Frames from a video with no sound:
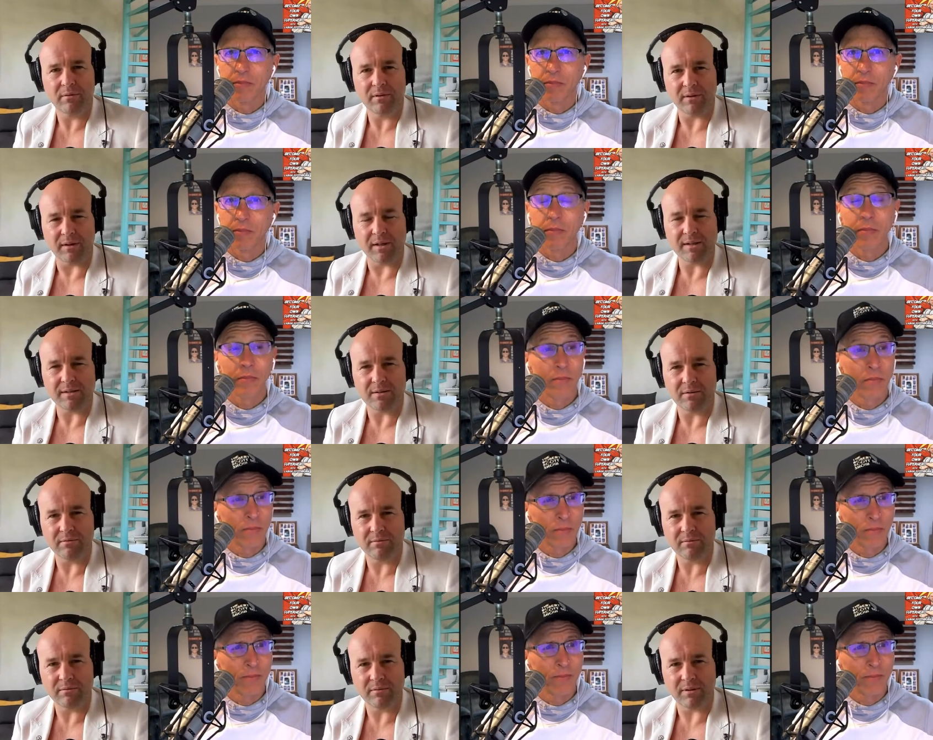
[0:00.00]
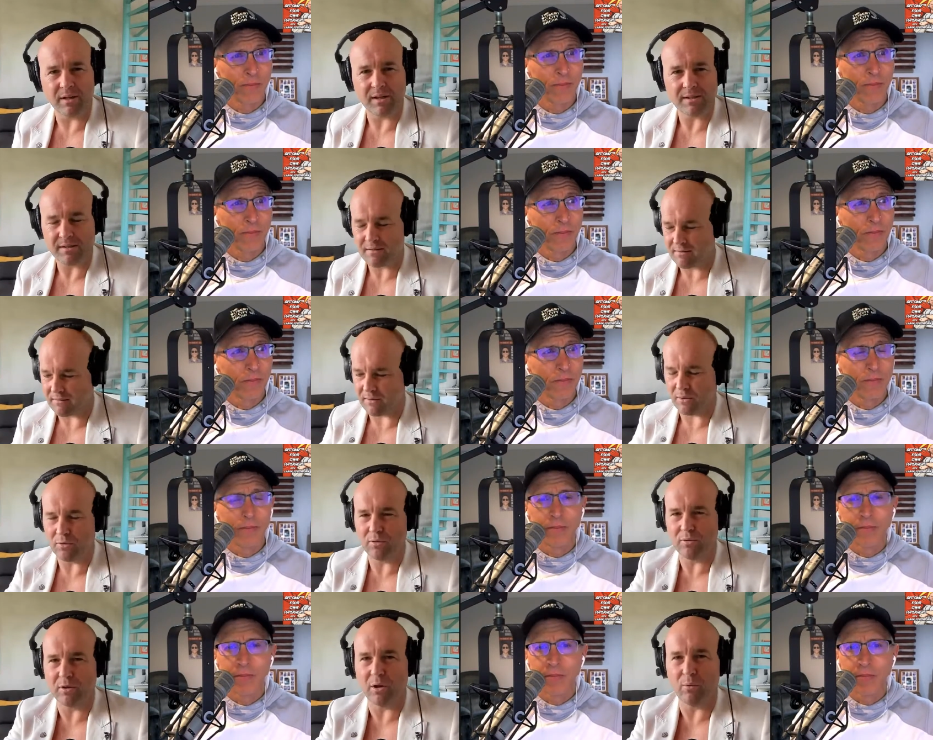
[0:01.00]
Speaker 1: less mm. less low
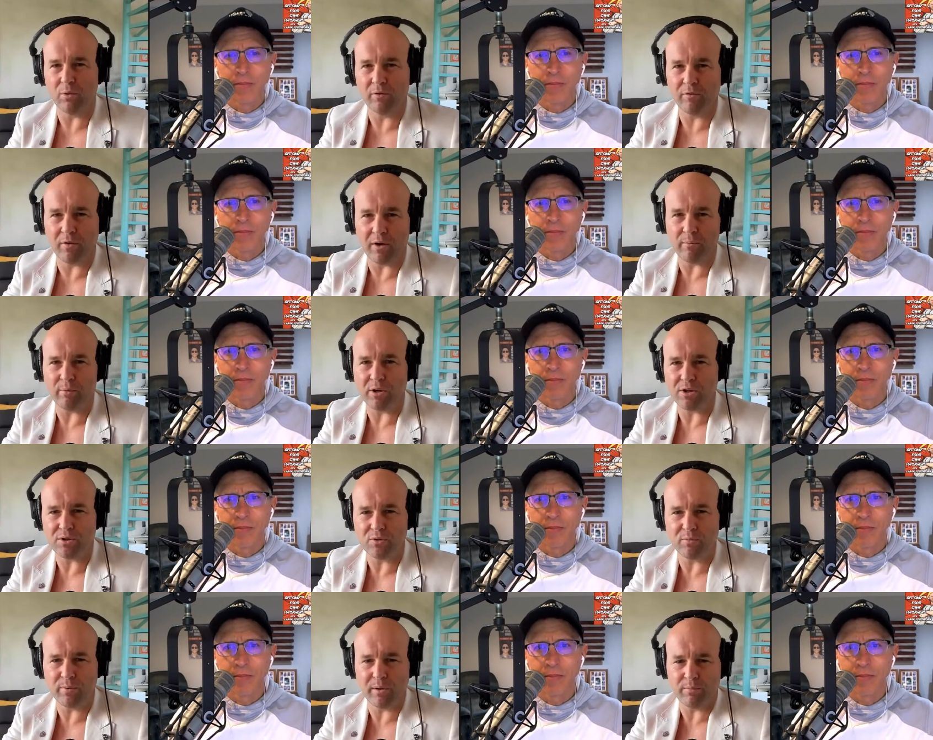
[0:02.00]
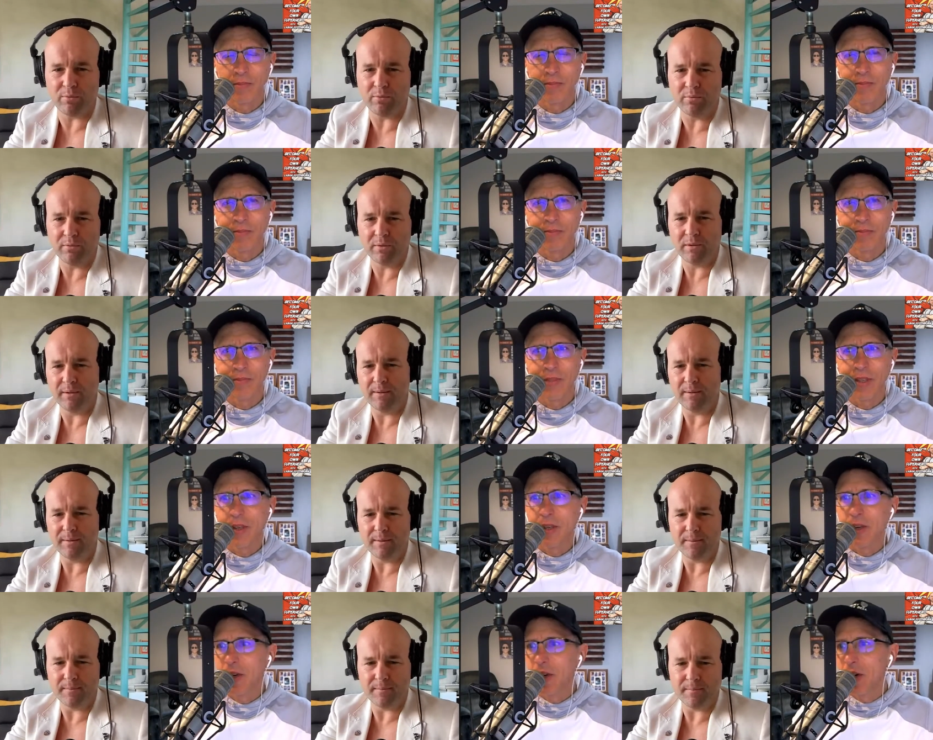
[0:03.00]
lower vibrational people?
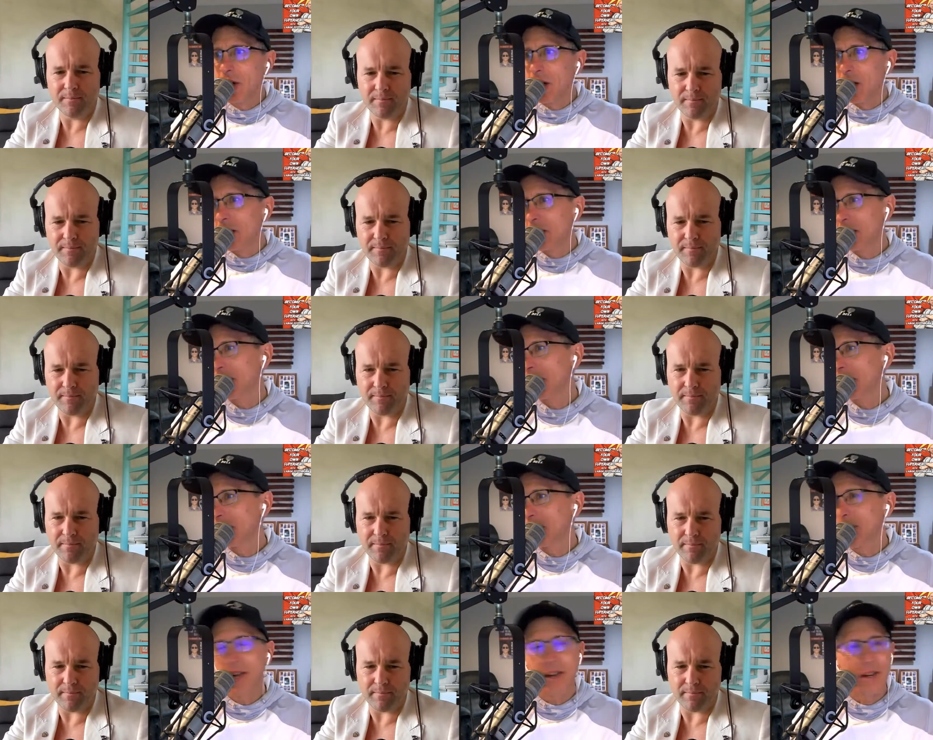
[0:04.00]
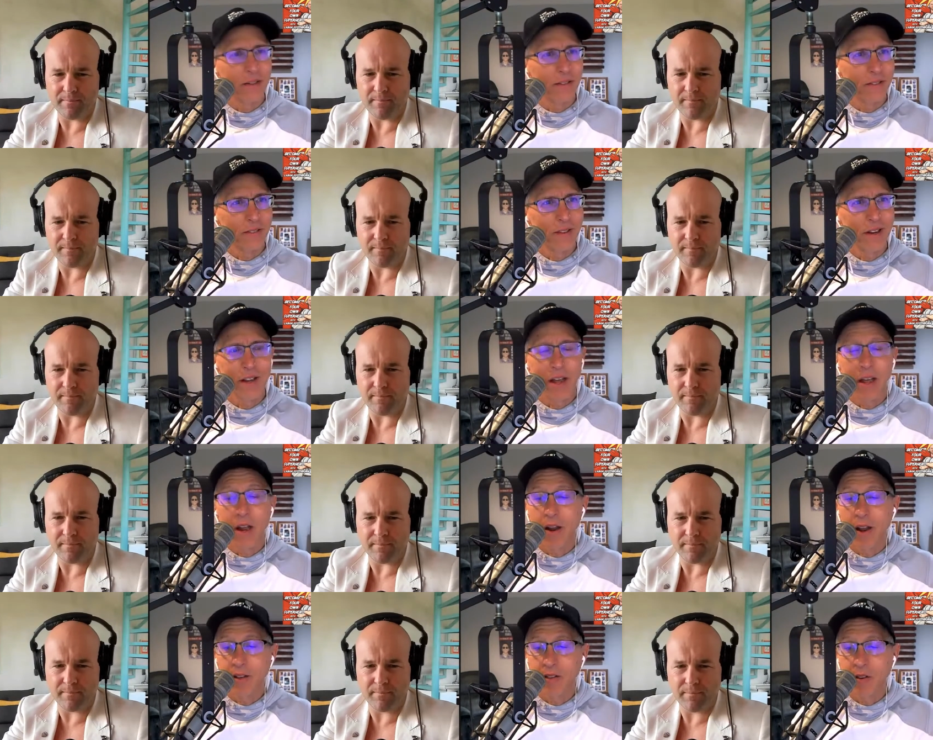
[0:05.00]
Speaker 2: Oh man, that,
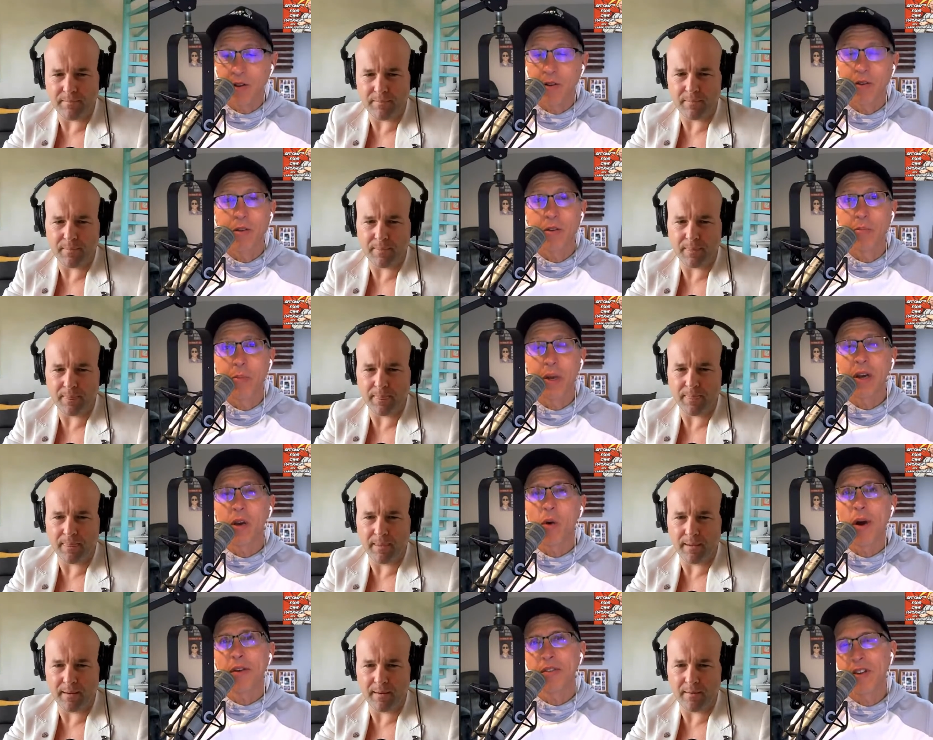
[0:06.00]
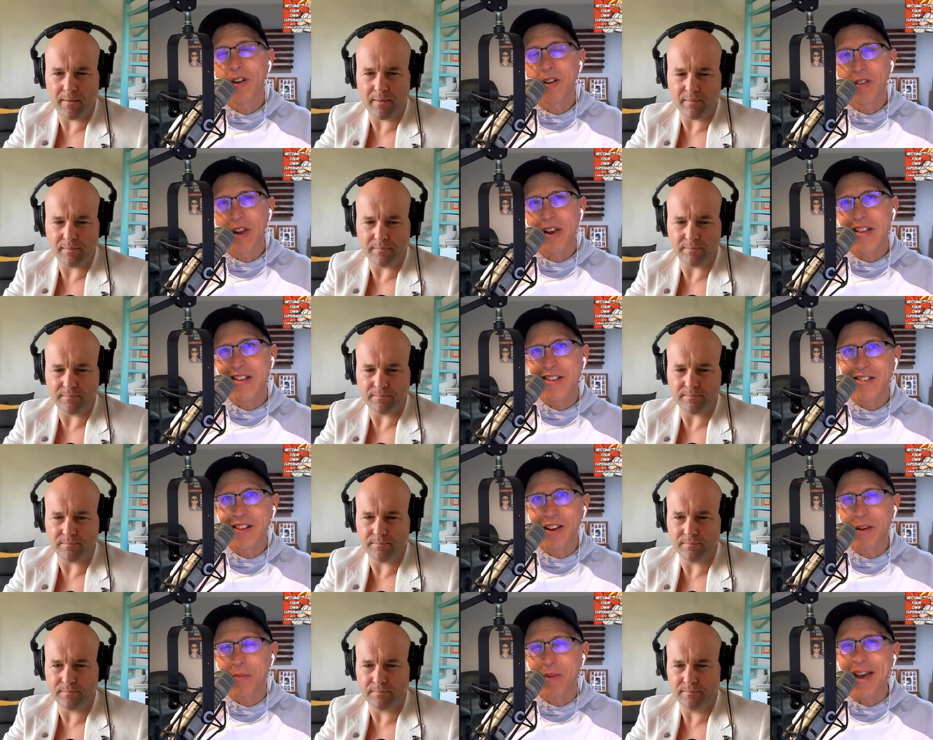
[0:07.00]
it, that's a as big a question as any
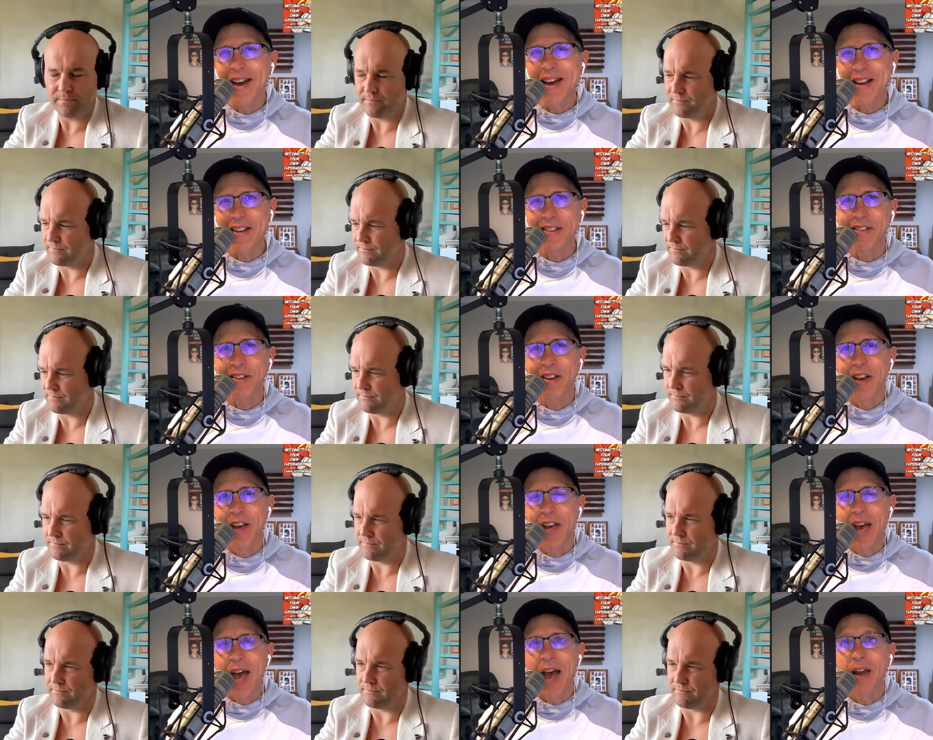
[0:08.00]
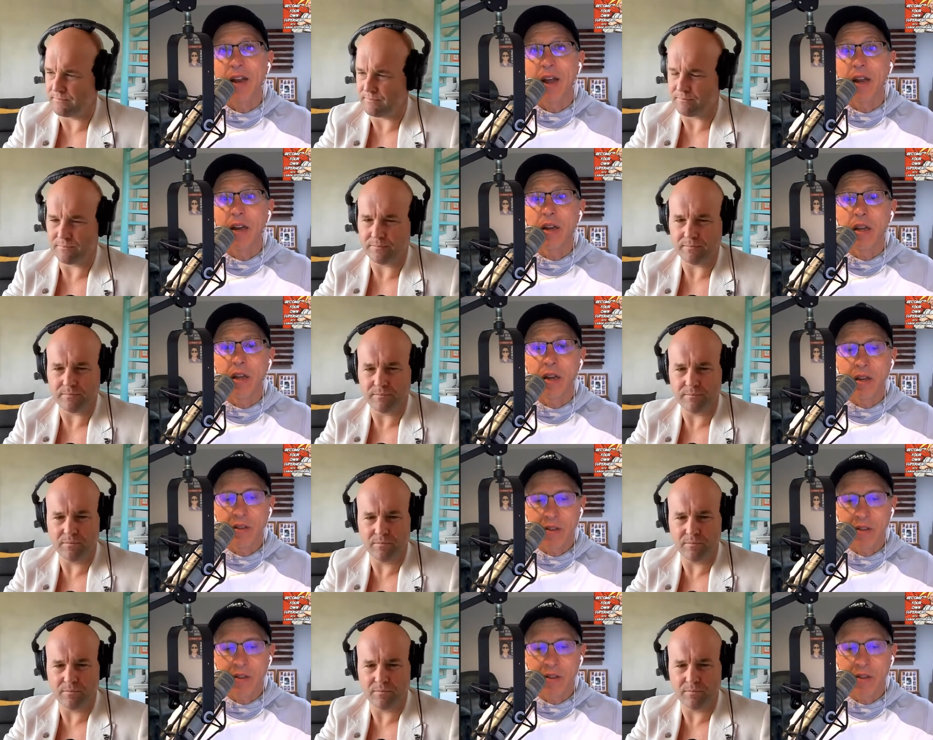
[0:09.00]
that can be asked, and and and it